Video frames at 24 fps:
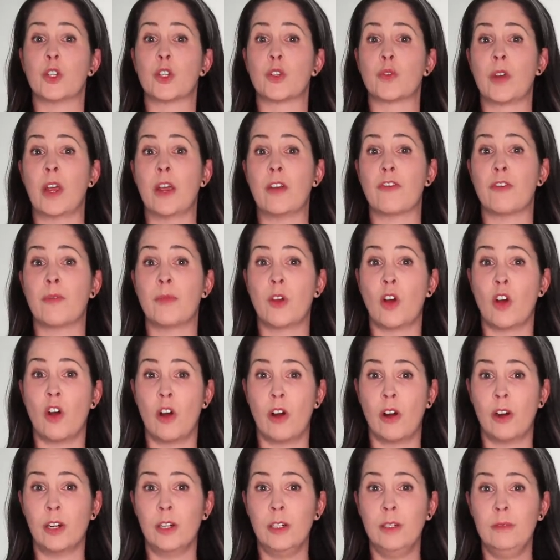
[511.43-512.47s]
straight from the
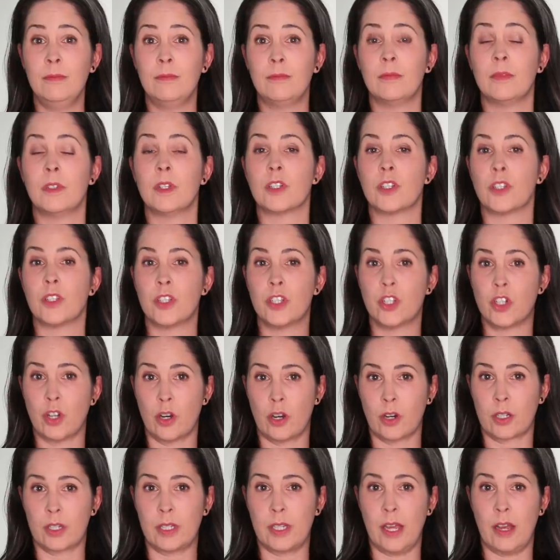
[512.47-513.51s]
R to the
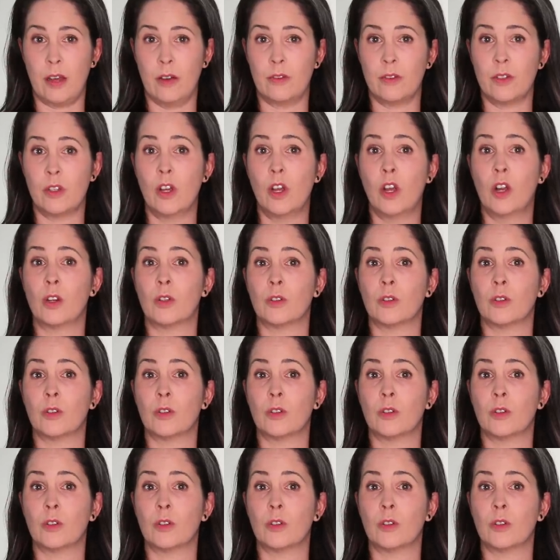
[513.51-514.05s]
dark sound.